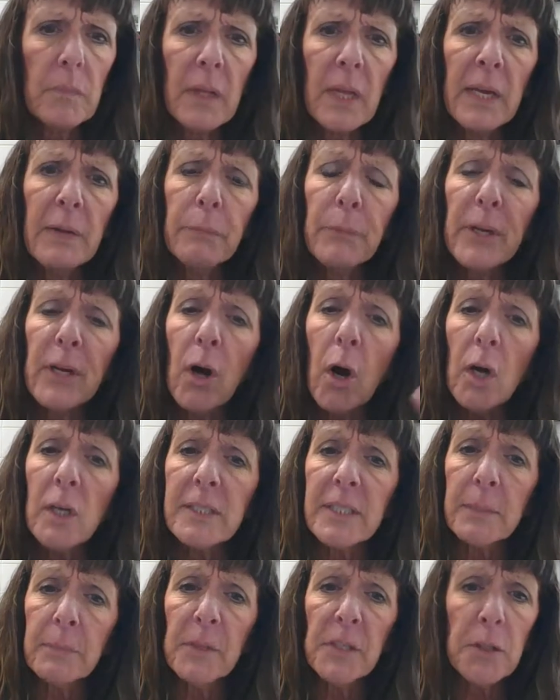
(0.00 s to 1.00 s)
if we call
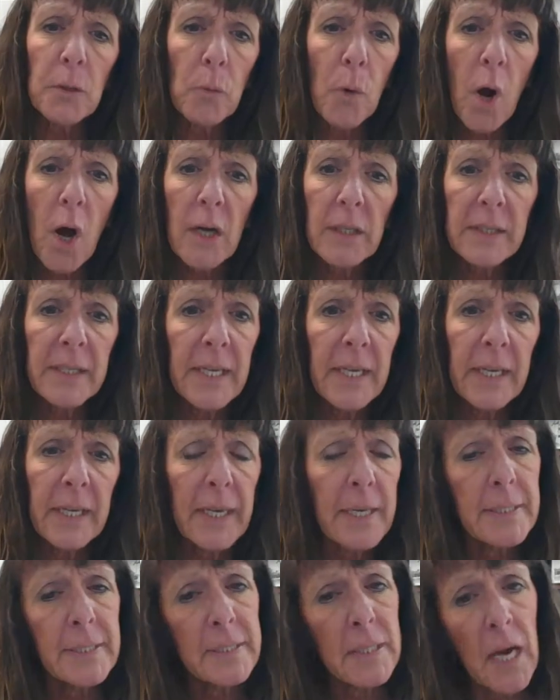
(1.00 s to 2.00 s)
something the wrong thing,
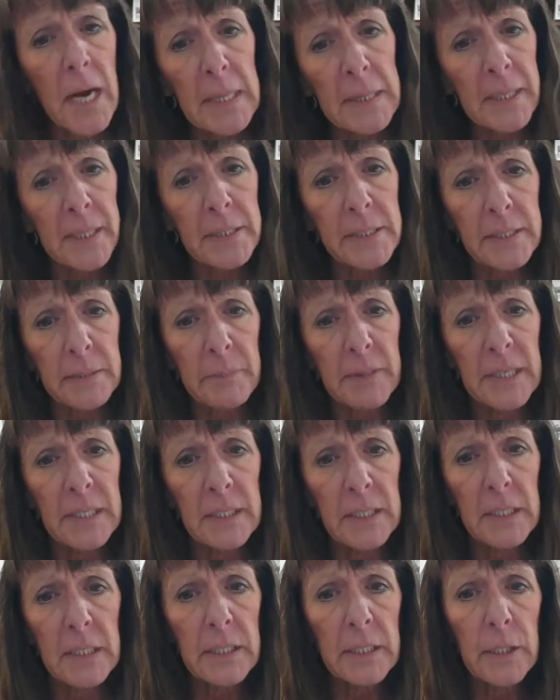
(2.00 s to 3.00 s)
it's not that
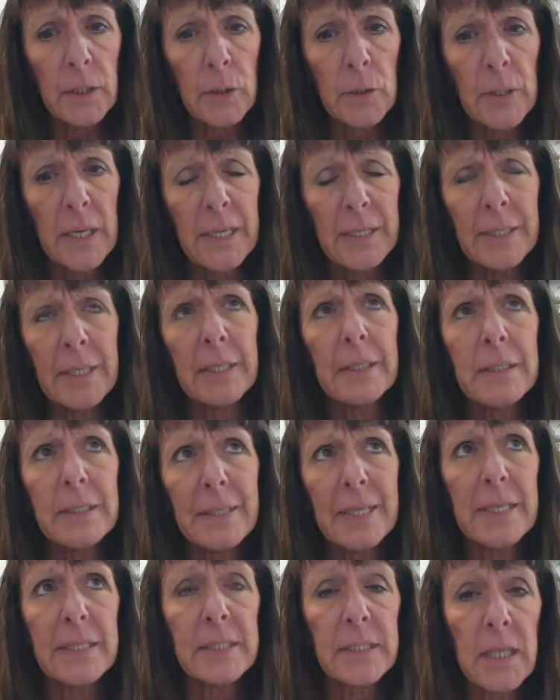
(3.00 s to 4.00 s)
somebody,
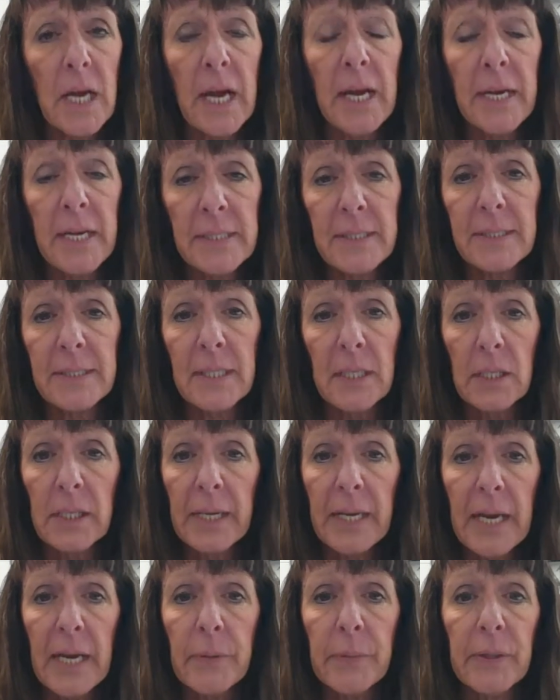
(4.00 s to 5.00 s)
it's not necessarily
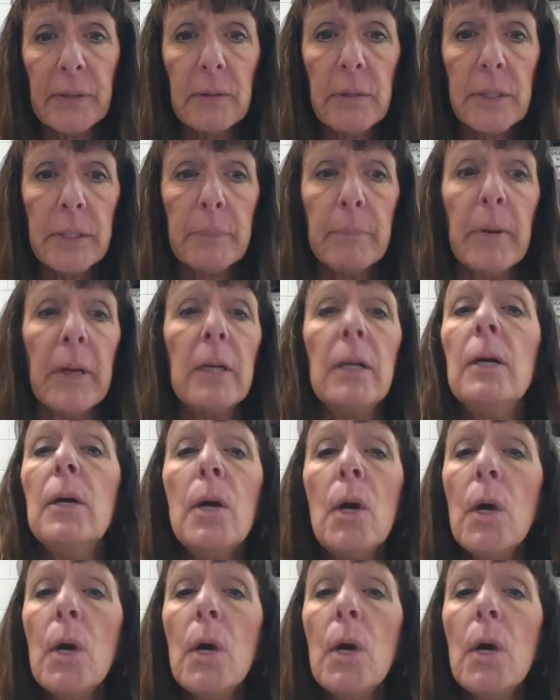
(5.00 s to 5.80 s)
how we look, but